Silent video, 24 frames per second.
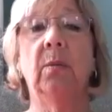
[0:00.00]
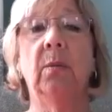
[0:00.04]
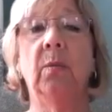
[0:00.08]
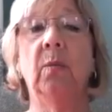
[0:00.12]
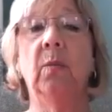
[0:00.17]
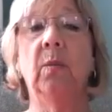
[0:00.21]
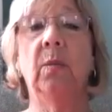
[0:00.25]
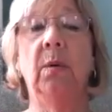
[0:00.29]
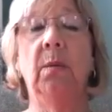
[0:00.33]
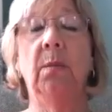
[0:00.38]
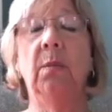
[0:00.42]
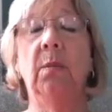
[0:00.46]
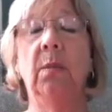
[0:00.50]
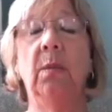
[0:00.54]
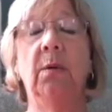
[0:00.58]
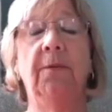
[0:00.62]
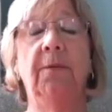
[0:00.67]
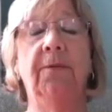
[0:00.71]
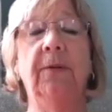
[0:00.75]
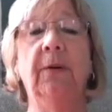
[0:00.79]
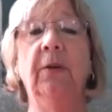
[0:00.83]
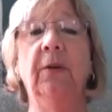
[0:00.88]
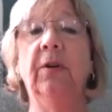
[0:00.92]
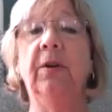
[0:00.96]

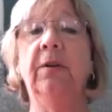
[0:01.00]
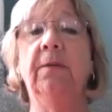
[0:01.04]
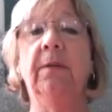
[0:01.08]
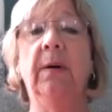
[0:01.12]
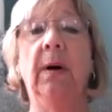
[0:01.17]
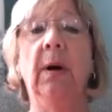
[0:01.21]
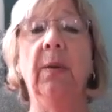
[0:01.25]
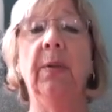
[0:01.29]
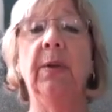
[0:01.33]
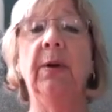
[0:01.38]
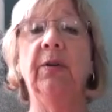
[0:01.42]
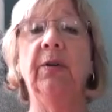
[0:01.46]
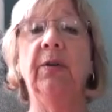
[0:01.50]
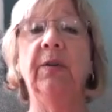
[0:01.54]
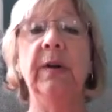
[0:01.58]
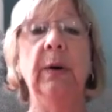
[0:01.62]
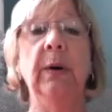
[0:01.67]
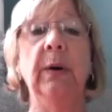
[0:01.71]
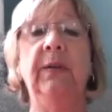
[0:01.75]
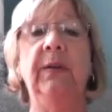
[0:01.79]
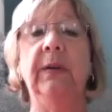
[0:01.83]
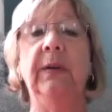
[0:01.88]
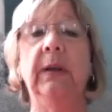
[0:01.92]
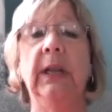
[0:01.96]
Well, first of all, there's
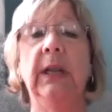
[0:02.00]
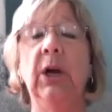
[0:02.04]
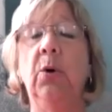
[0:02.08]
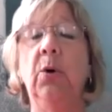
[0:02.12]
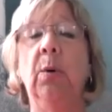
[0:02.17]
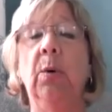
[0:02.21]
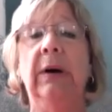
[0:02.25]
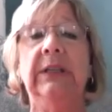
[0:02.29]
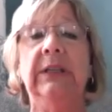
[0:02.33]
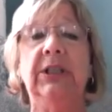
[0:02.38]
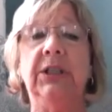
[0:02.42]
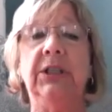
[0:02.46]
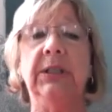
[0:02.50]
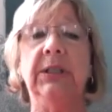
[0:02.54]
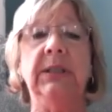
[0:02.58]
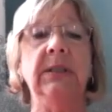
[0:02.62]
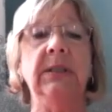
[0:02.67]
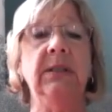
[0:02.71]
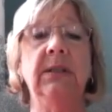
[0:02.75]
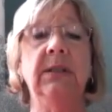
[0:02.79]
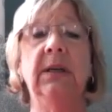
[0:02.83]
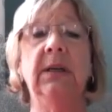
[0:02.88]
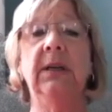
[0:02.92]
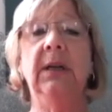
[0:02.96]
no silly
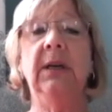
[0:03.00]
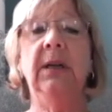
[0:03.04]
questions.